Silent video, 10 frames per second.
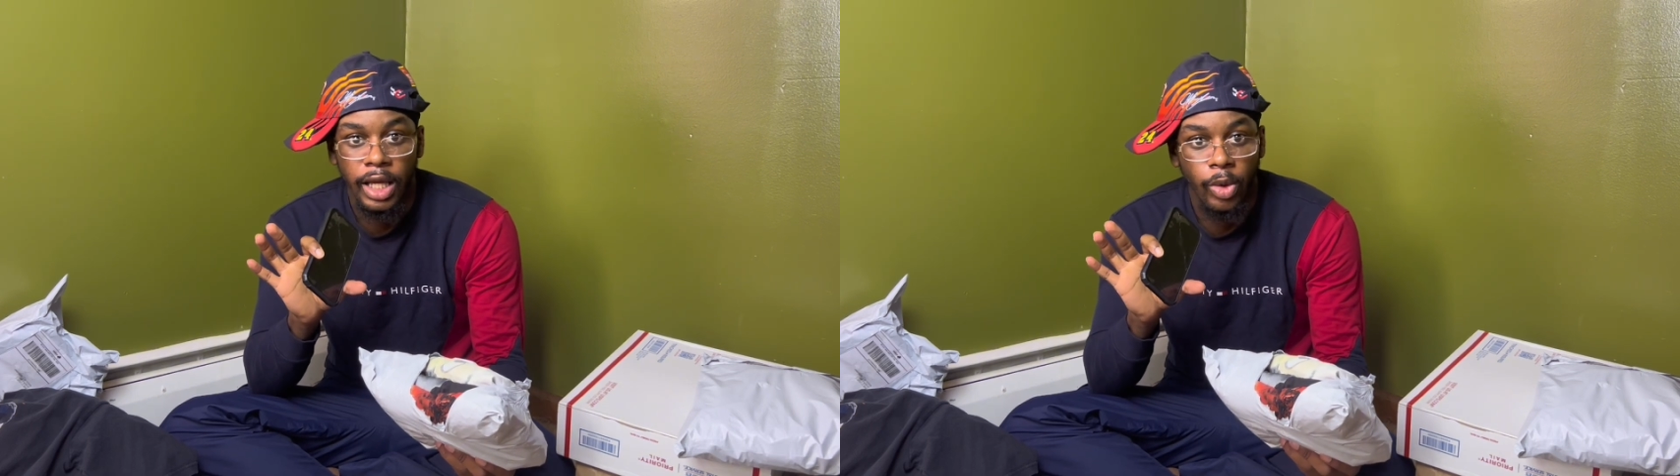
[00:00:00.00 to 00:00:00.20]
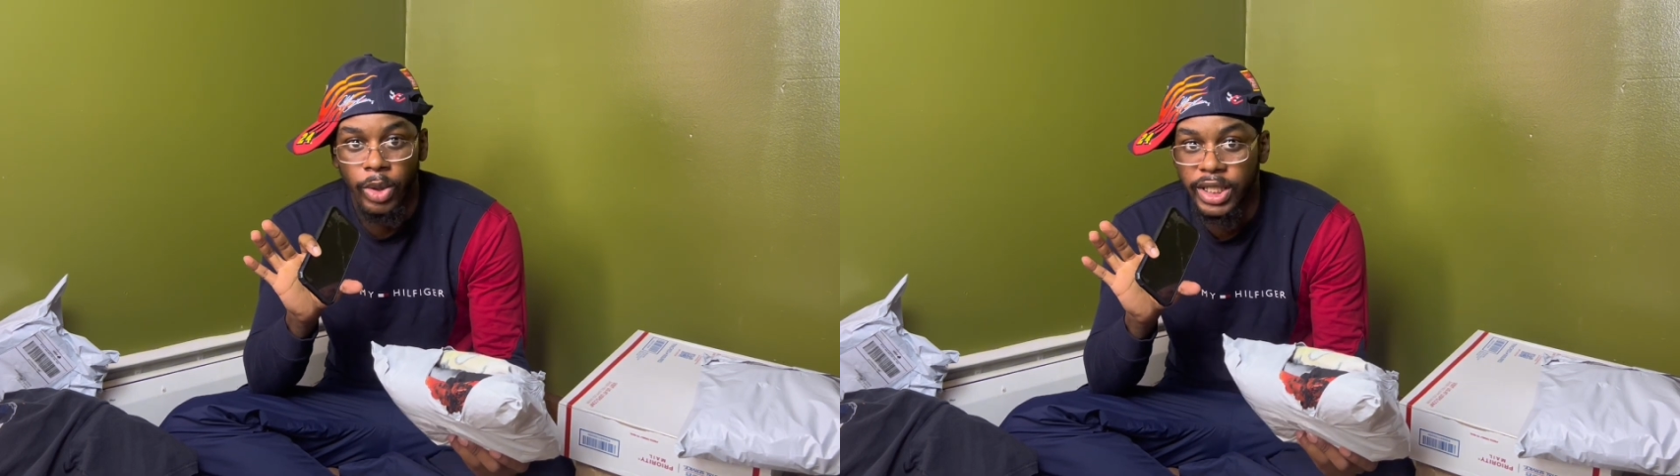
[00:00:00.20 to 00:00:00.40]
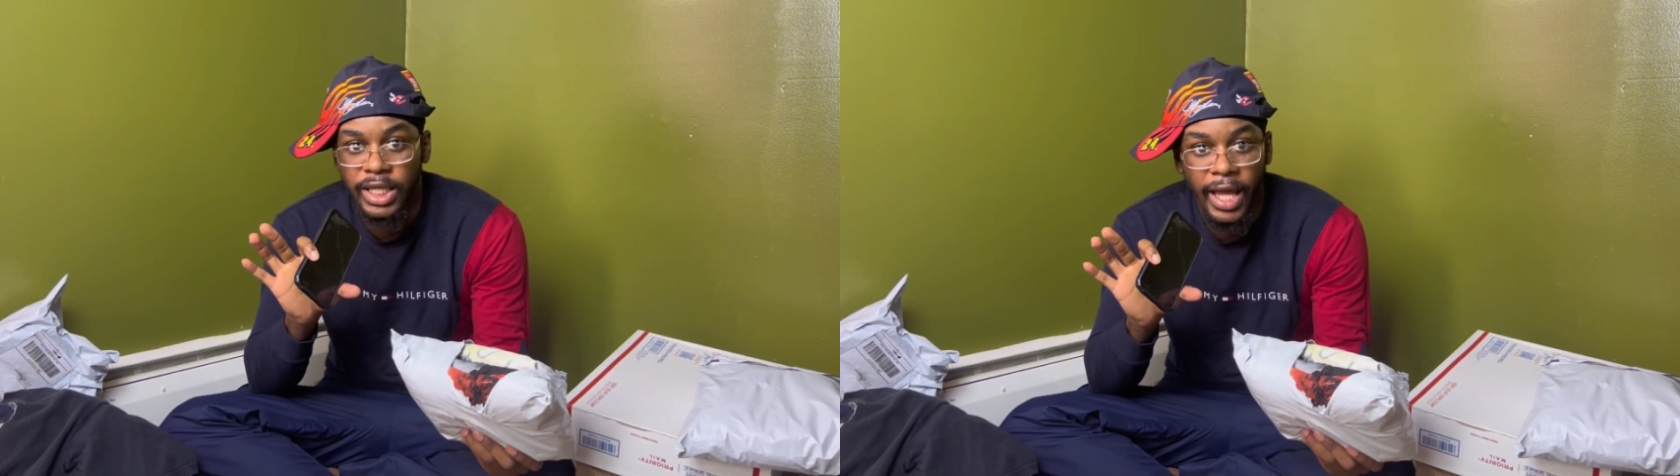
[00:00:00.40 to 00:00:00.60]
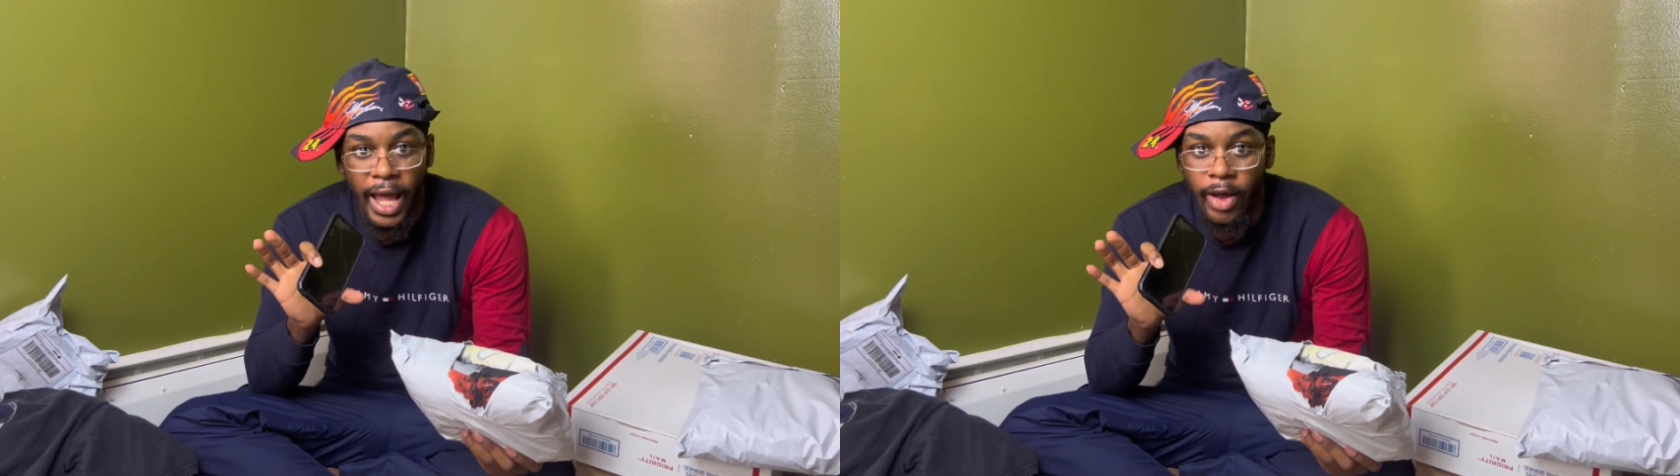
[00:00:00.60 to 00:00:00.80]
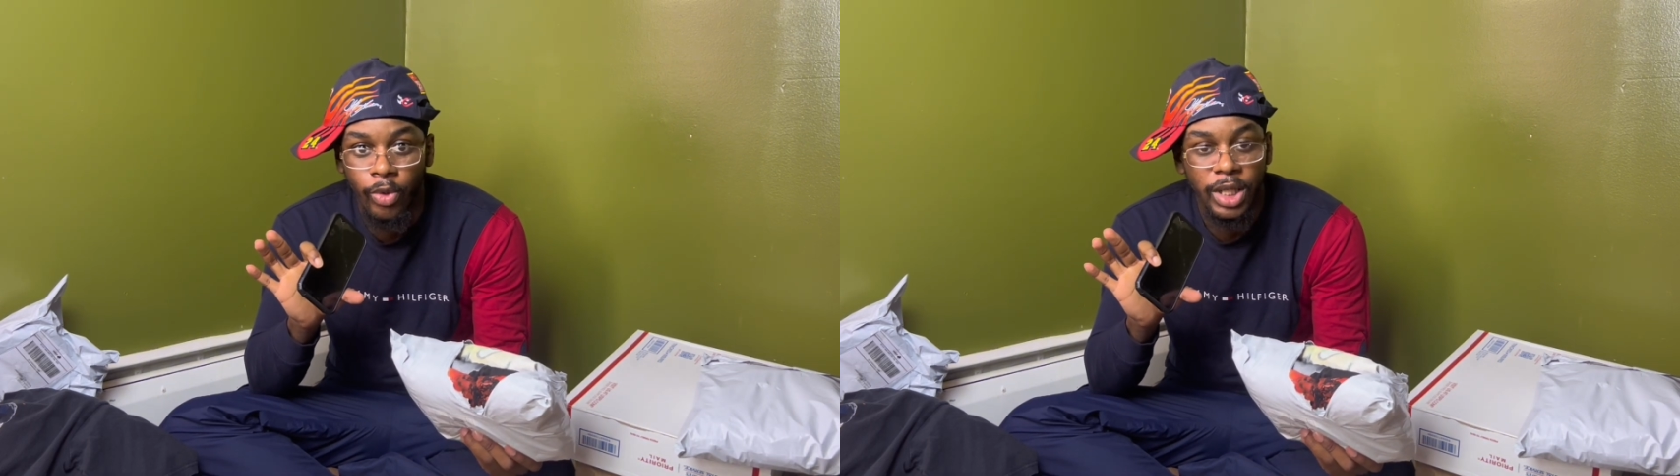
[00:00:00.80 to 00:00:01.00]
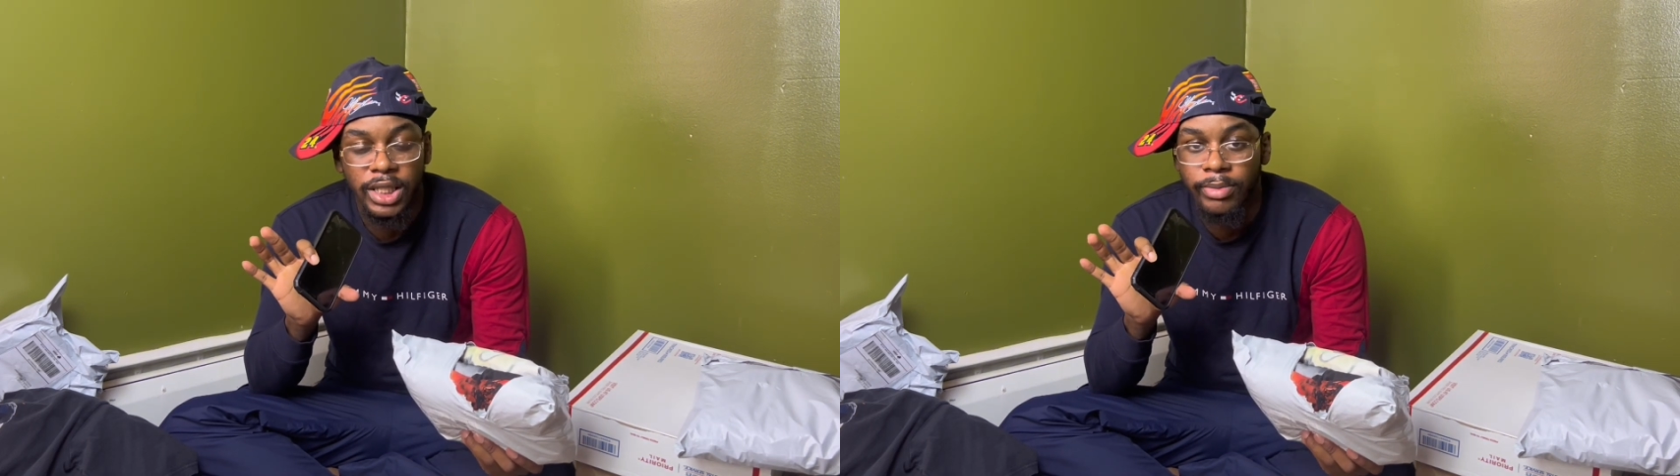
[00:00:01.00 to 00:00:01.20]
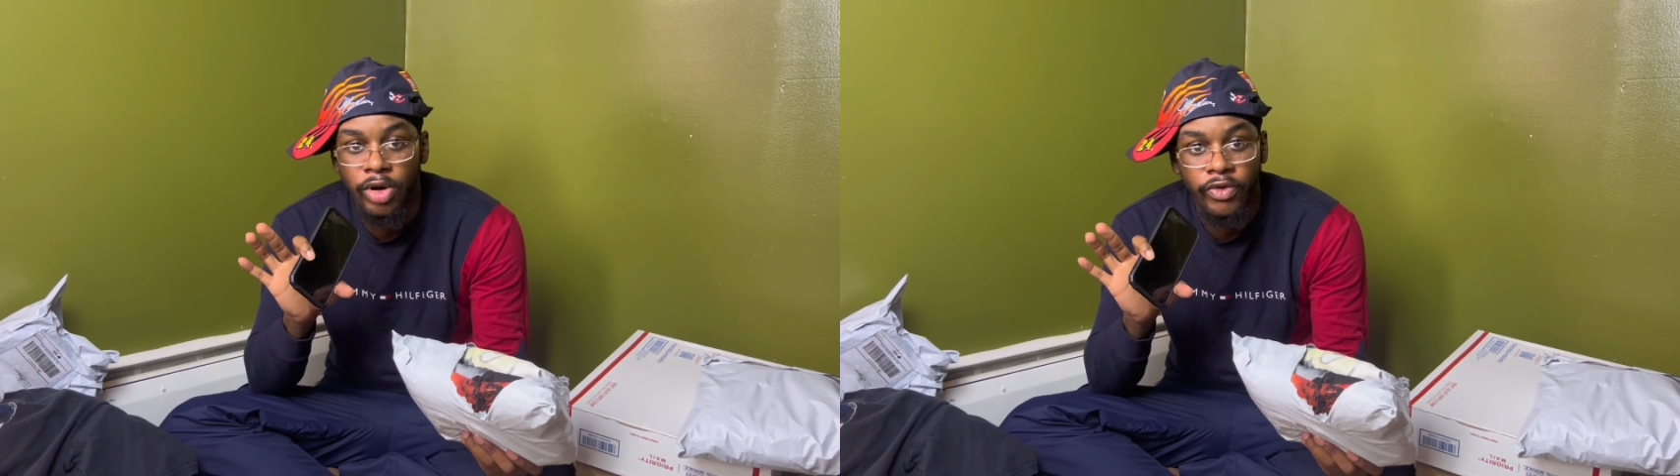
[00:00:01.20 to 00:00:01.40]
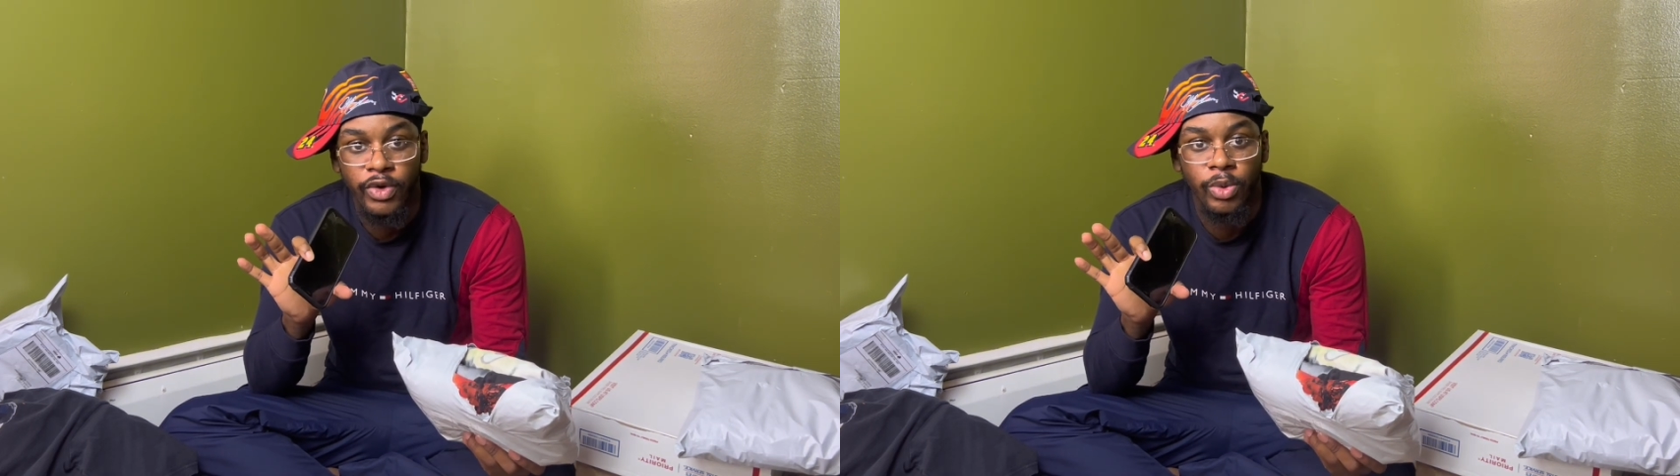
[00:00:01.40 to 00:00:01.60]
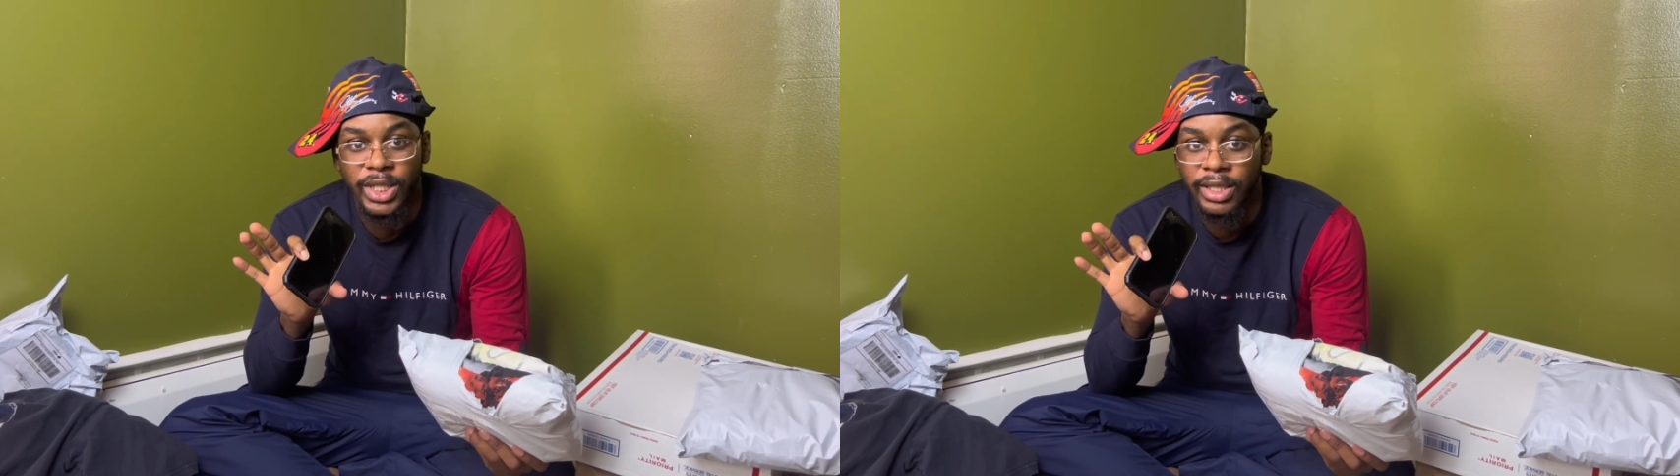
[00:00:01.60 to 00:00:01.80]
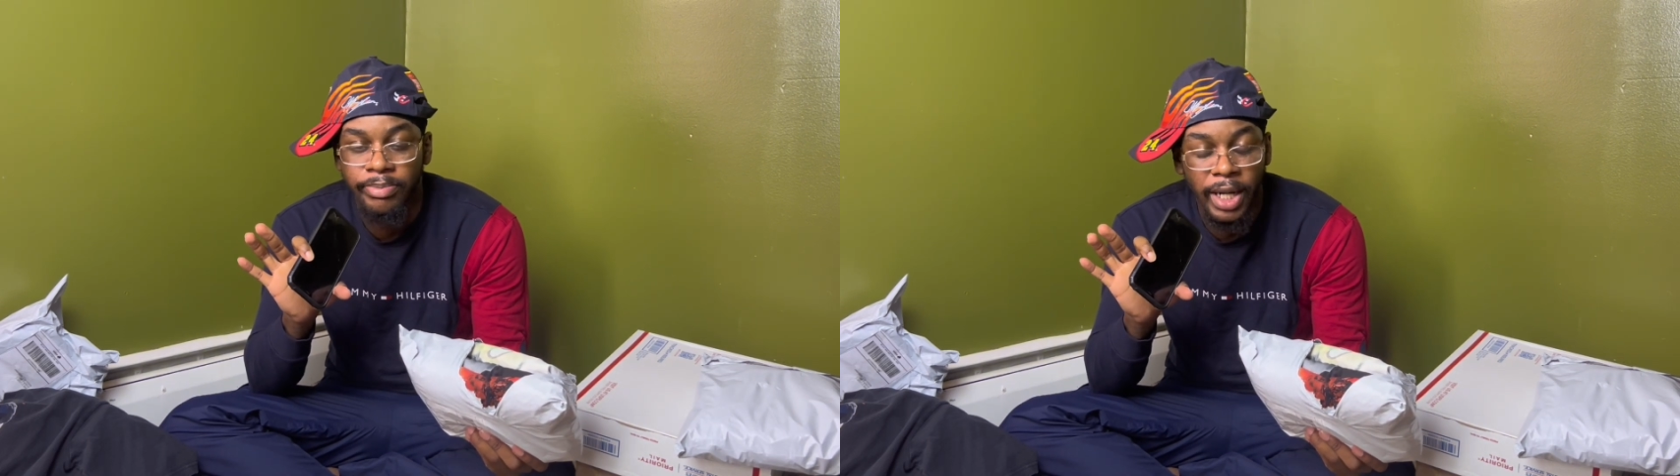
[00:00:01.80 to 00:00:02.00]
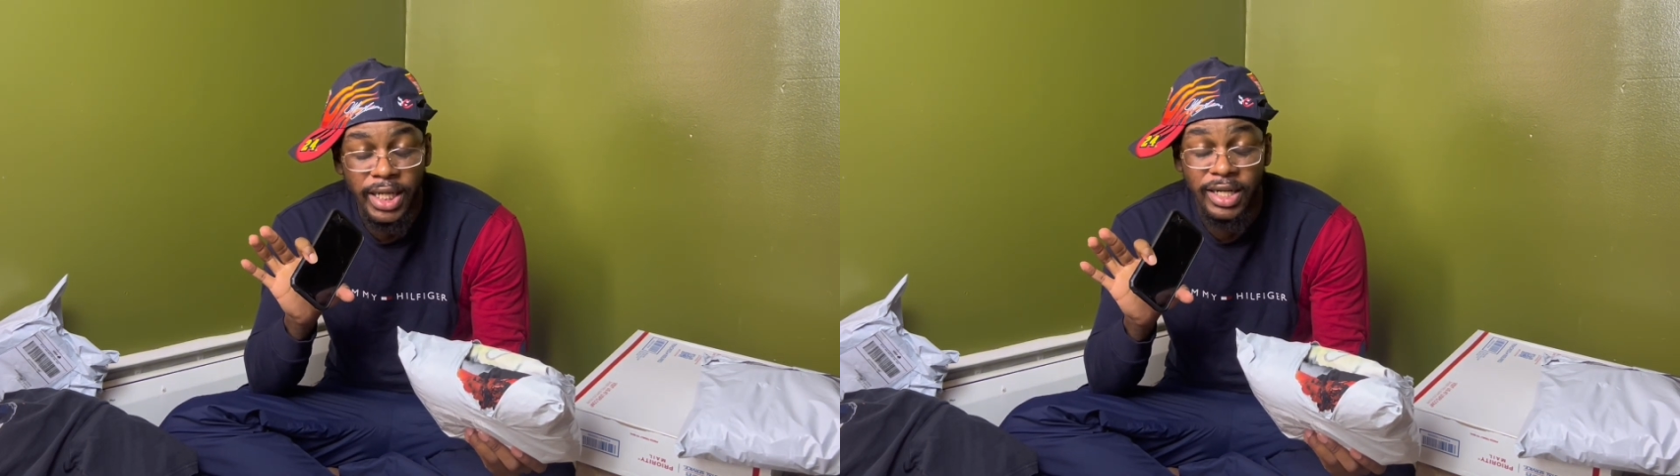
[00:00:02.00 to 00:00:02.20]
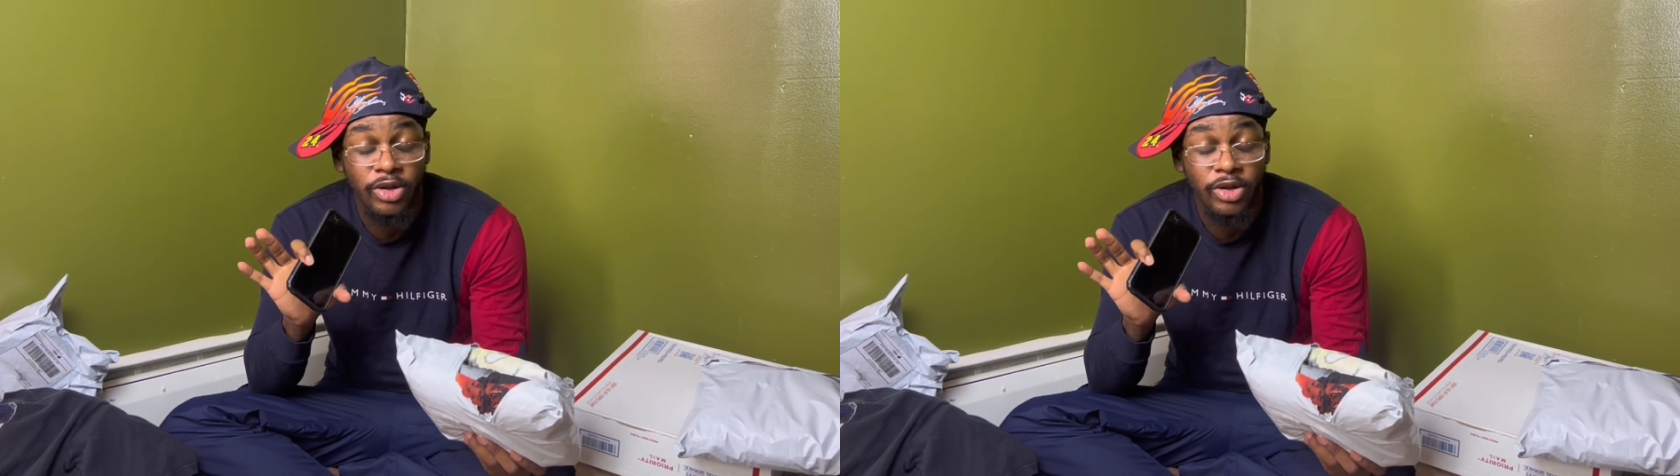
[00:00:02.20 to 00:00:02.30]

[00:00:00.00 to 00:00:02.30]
It wasn't. Ha it wasn't moving. It wasn't budging.